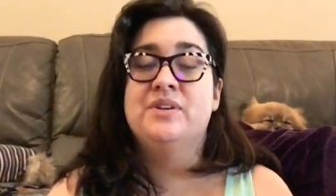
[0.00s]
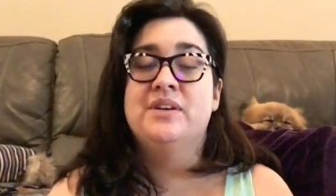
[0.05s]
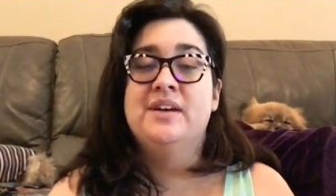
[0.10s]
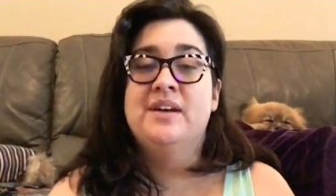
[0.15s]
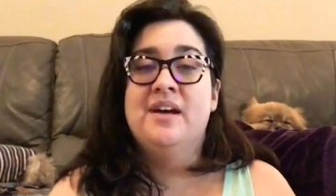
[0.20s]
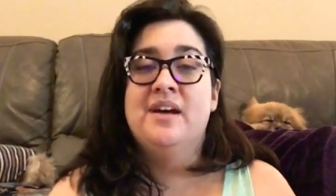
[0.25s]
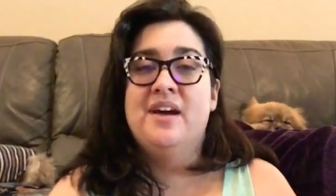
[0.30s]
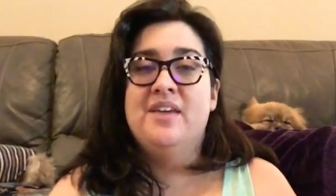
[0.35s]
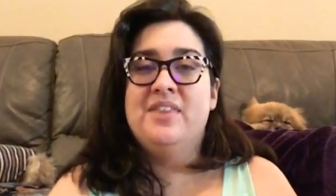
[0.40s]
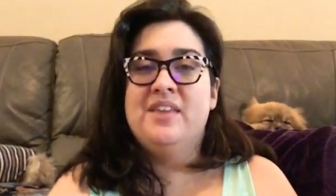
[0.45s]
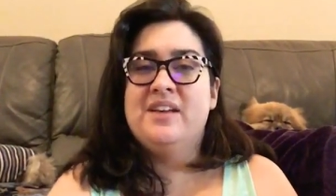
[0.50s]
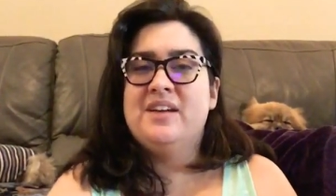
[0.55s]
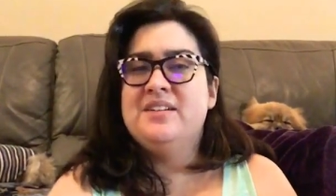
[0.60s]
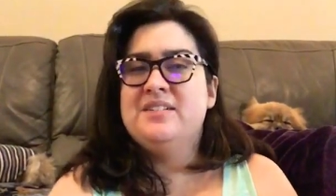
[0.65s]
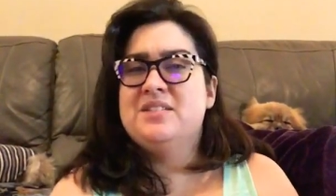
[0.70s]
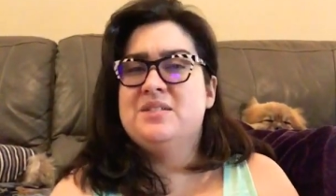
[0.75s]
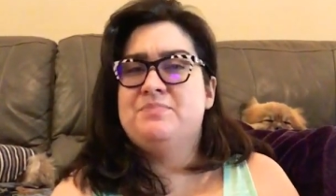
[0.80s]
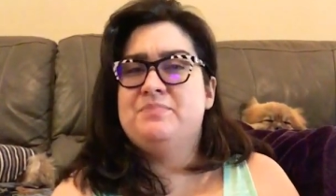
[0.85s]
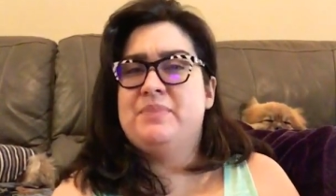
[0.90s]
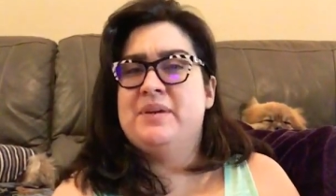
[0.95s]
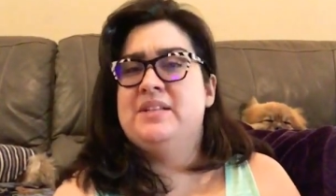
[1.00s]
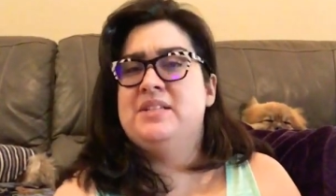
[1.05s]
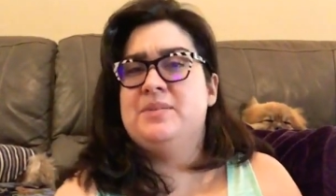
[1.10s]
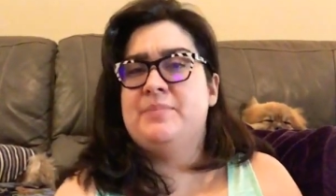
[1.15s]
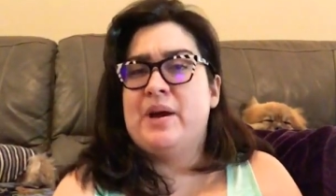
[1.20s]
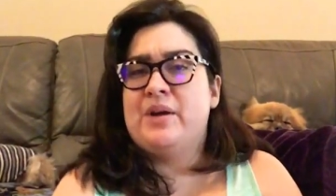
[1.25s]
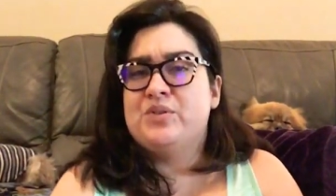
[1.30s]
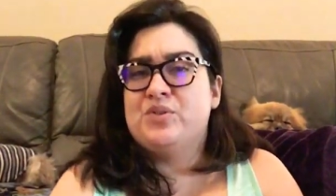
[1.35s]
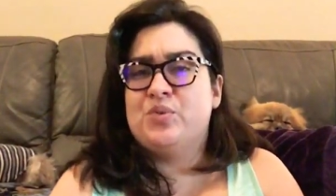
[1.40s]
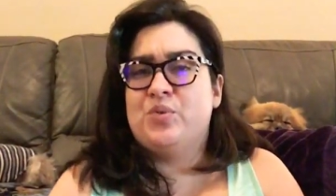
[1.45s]
I think I spent
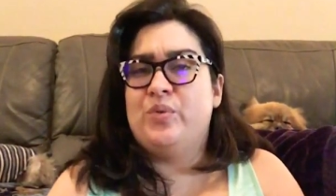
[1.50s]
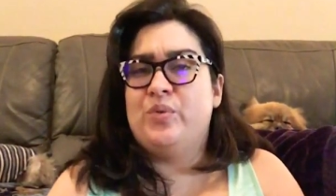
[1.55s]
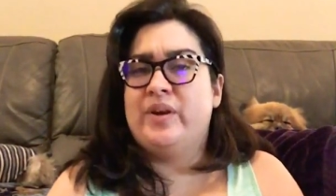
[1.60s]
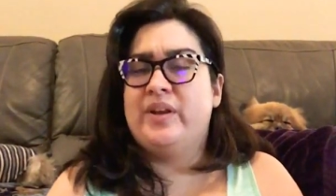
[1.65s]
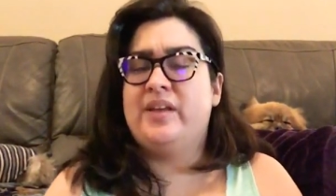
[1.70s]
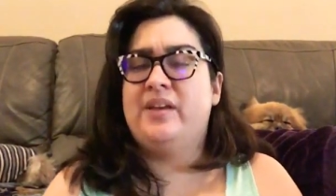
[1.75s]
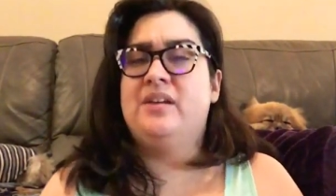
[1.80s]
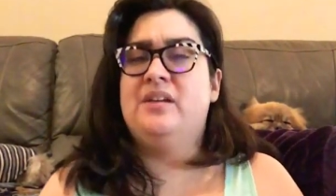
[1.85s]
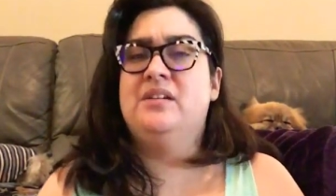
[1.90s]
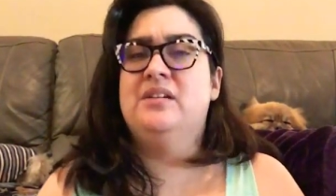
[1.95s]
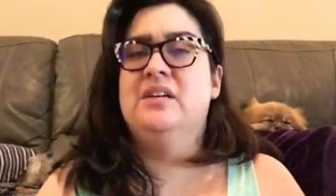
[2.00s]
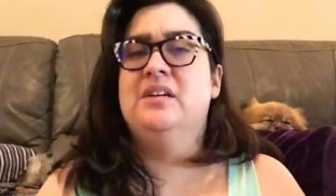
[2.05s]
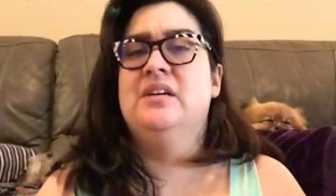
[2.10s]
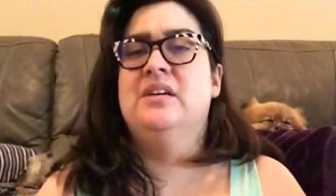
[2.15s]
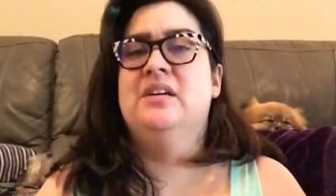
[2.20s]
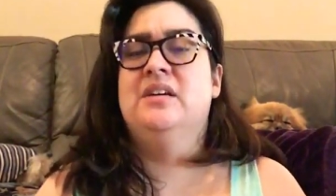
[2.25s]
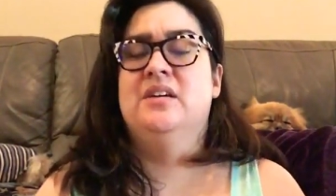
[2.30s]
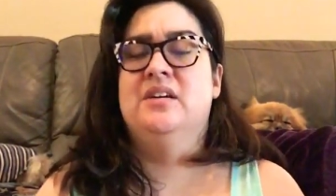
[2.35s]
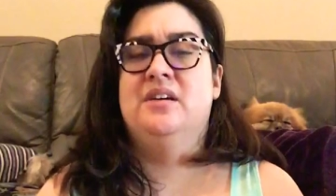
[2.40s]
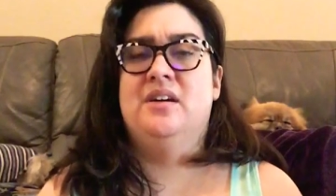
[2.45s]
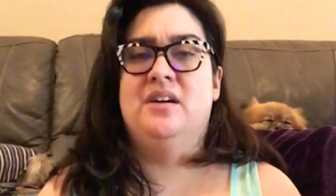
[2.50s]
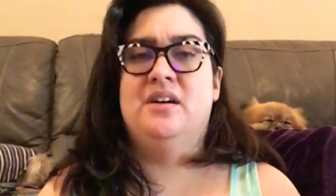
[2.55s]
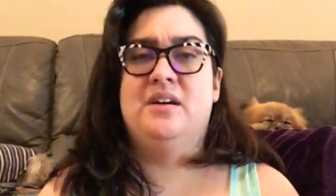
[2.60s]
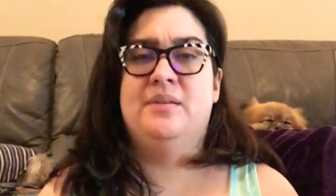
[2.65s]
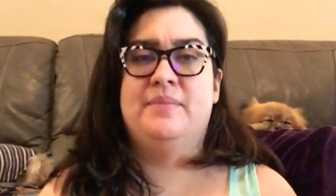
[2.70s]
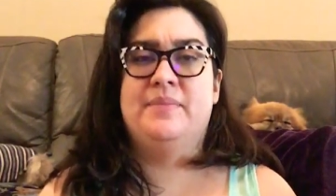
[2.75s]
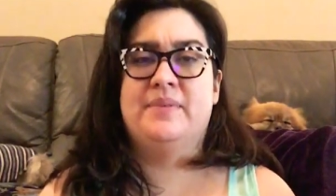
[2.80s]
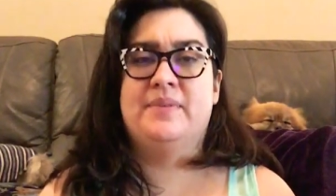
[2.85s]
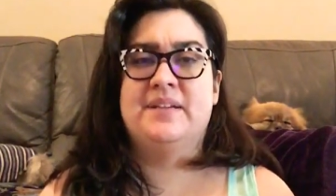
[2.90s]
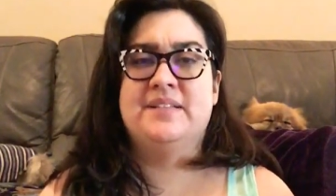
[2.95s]
about 20
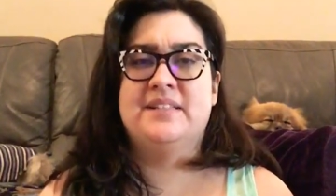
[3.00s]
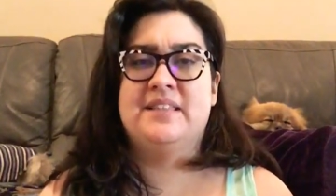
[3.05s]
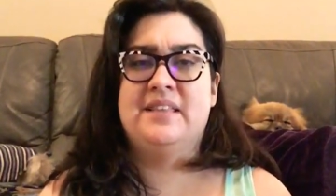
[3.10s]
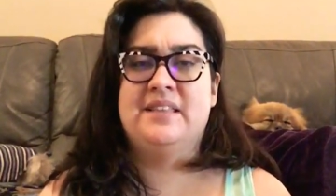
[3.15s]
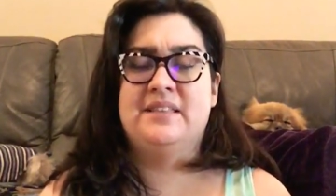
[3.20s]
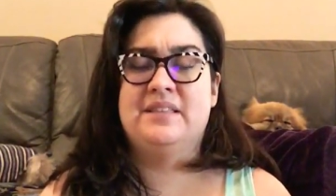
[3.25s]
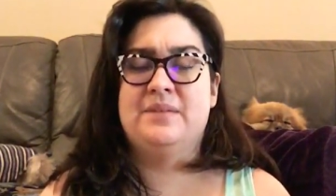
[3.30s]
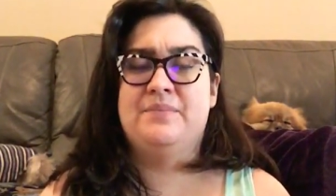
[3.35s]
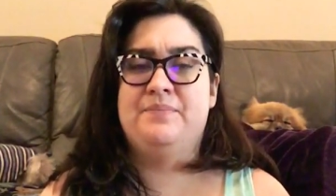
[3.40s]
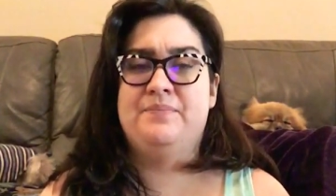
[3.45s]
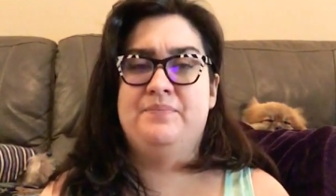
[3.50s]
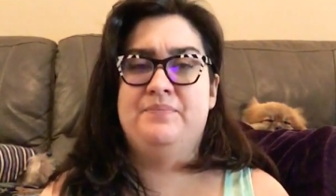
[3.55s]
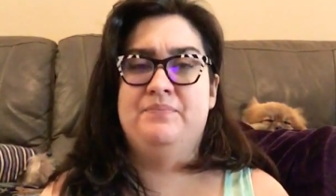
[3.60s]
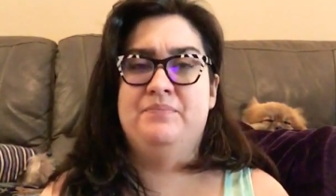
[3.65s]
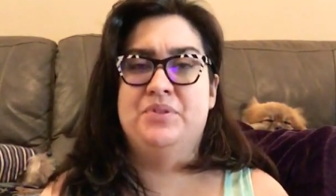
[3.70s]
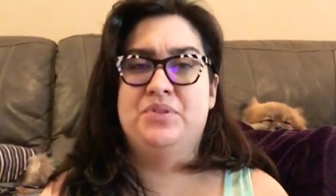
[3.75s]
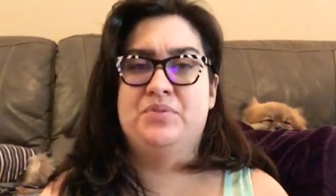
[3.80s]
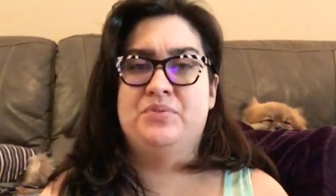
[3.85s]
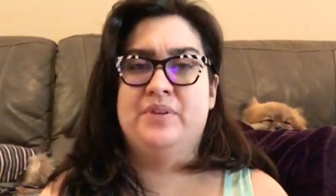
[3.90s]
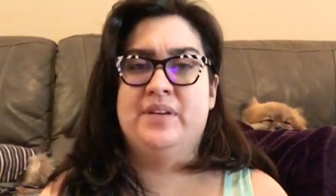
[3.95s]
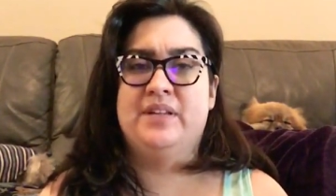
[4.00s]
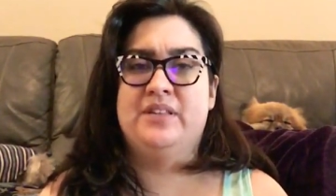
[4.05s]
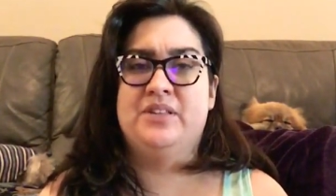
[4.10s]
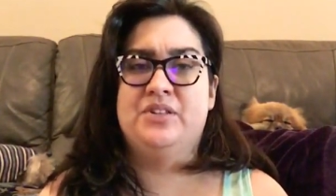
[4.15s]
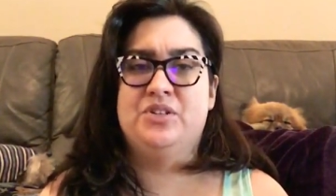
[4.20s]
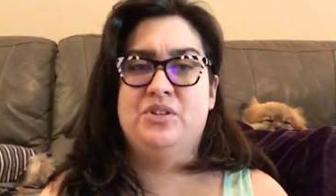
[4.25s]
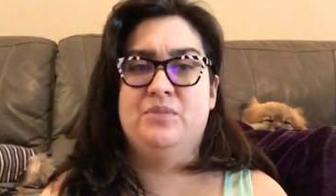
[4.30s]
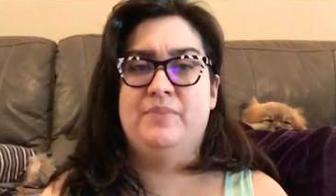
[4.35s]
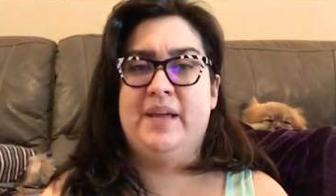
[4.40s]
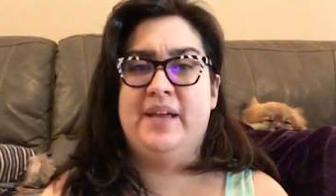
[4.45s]
because I think between the
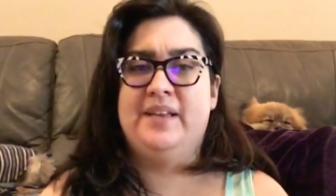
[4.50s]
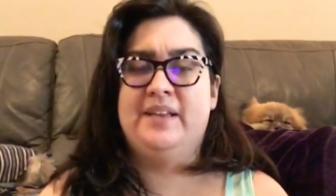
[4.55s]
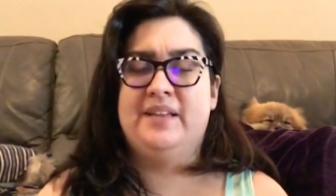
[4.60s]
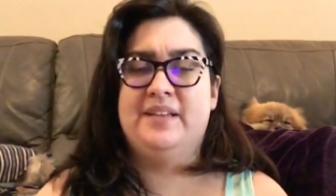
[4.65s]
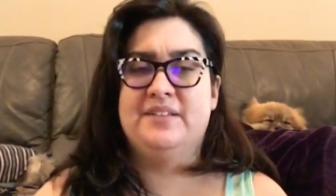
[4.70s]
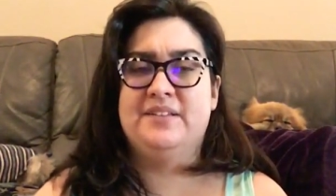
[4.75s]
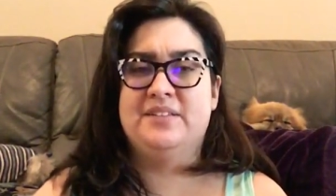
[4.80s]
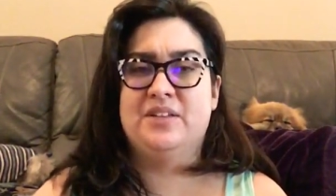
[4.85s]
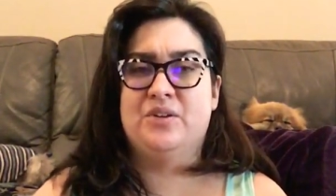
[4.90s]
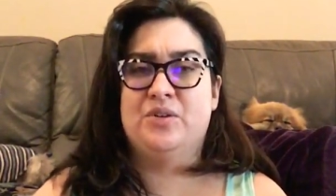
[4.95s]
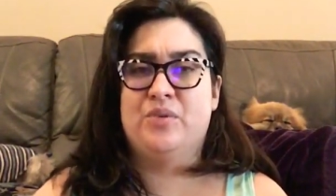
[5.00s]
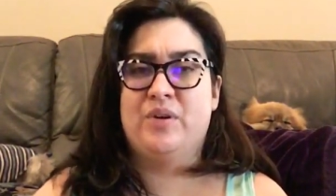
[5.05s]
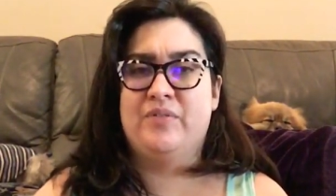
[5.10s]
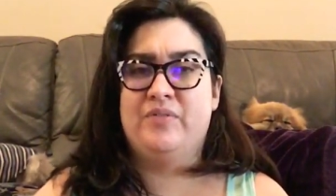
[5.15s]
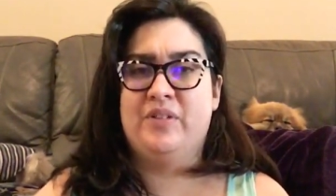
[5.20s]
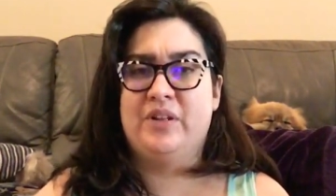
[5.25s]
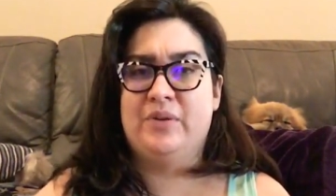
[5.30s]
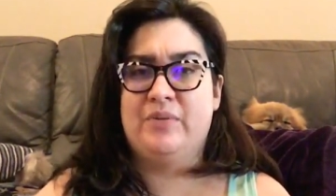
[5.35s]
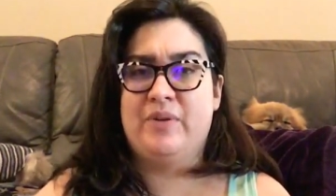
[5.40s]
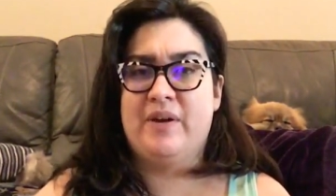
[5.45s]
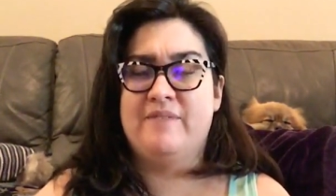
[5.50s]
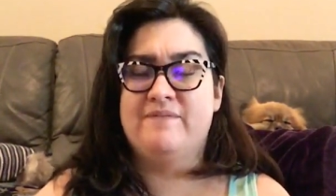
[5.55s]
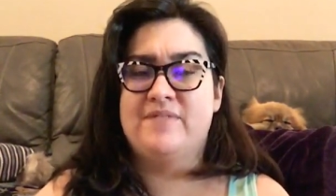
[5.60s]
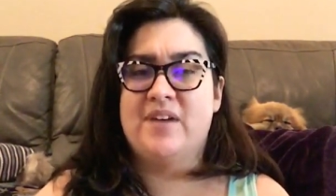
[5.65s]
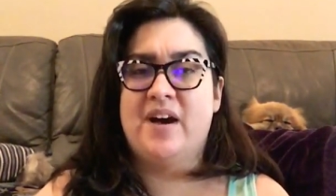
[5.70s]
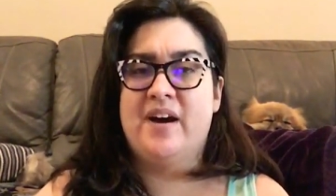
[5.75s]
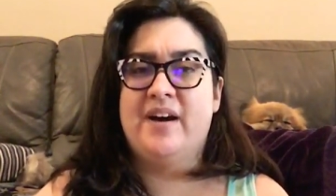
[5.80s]
2 paintings, they were roughly around 5.